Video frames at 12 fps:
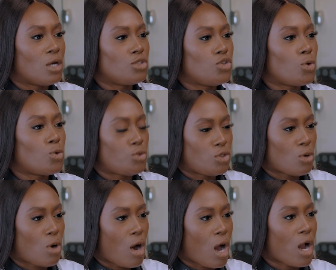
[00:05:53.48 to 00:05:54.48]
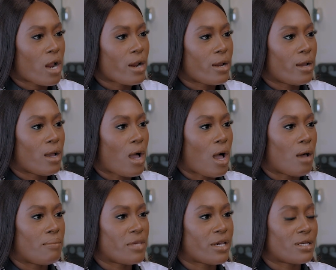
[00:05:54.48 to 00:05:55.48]
know who you are,
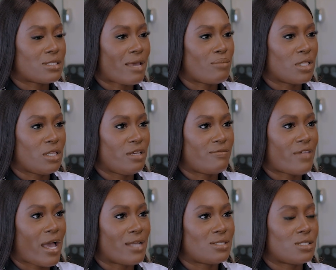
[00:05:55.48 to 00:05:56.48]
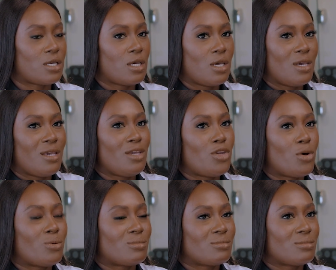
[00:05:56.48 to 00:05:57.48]
because I believe that, you know,